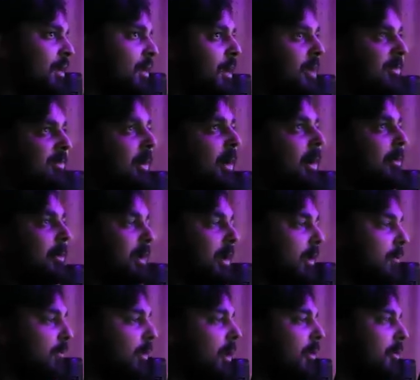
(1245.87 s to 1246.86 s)
It's probably
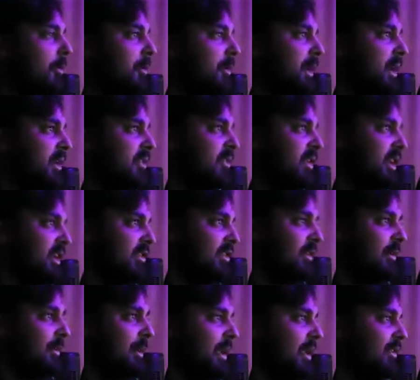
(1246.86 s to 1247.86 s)
it probably is like
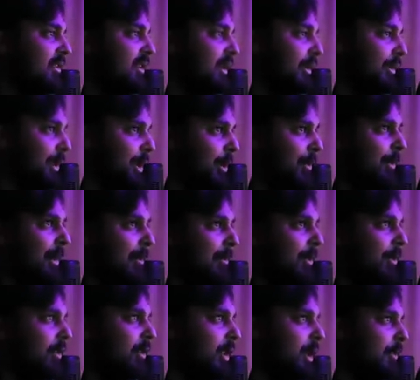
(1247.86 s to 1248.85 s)
some interior
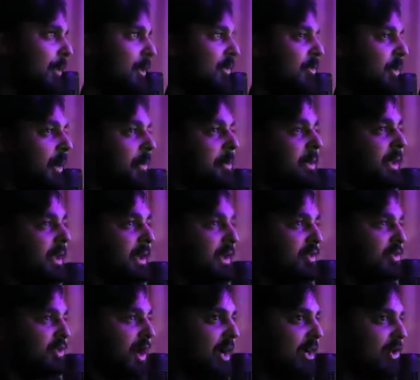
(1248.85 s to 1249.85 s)
member club. It's probably like
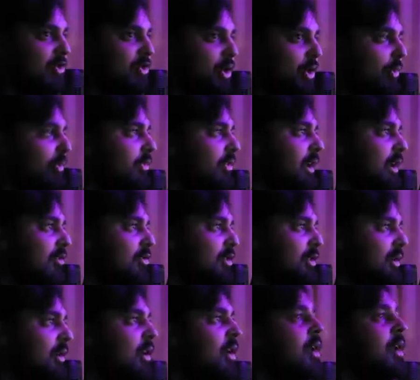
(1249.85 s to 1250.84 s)
a giant joke
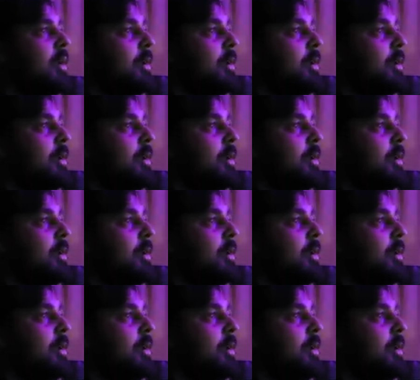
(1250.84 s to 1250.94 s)
section.